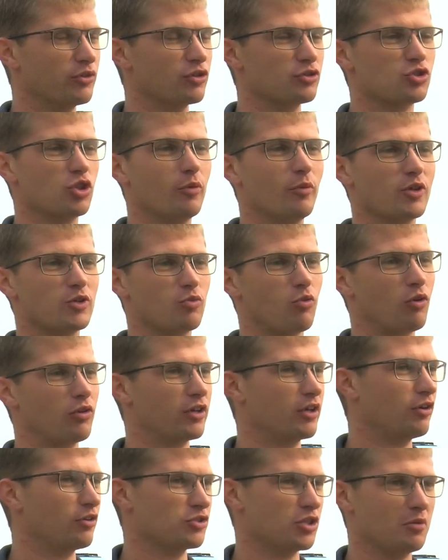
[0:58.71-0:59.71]
but there's so much
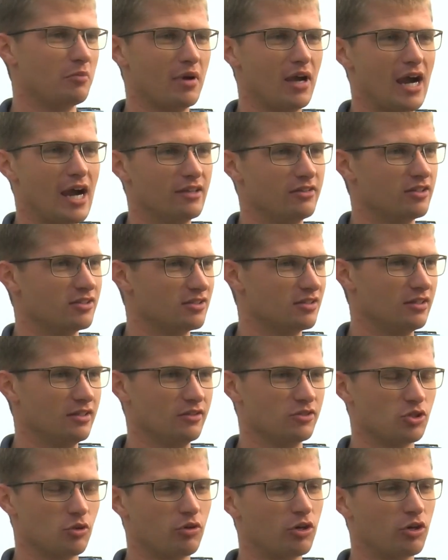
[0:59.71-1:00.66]
more that goes on behind the scenes.